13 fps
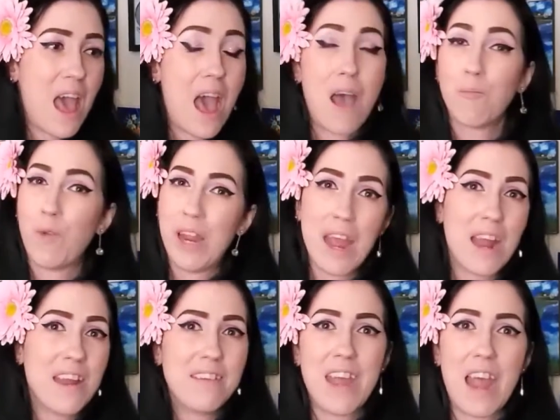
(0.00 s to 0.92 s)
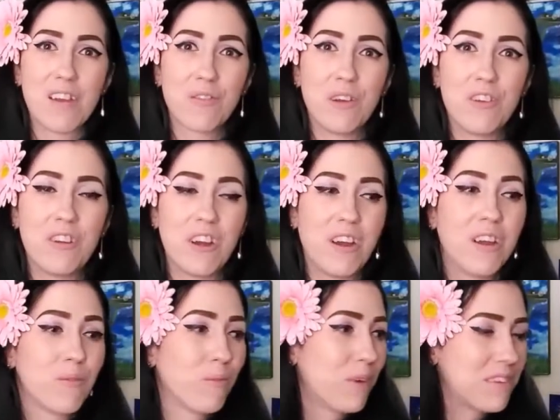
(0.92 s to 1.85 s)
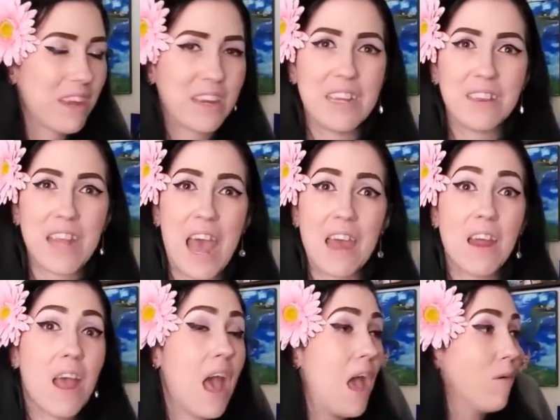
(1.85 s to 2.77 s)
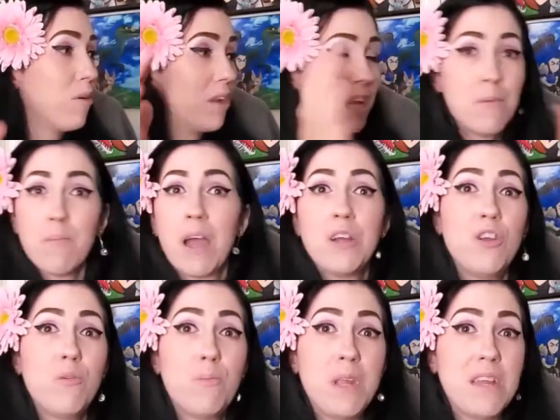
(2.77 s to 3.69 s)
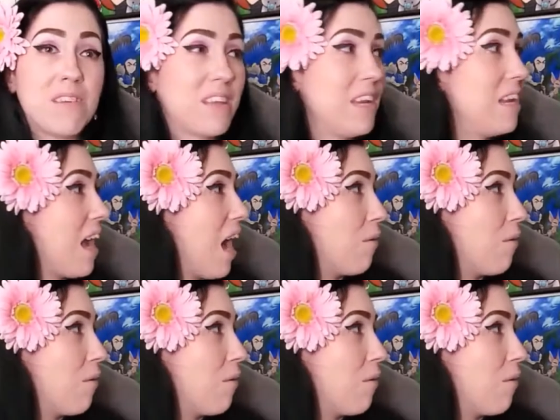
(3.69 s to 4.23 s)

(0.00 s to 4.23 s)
I'm waiting on a tax return. Once I get that, I will get my new PC.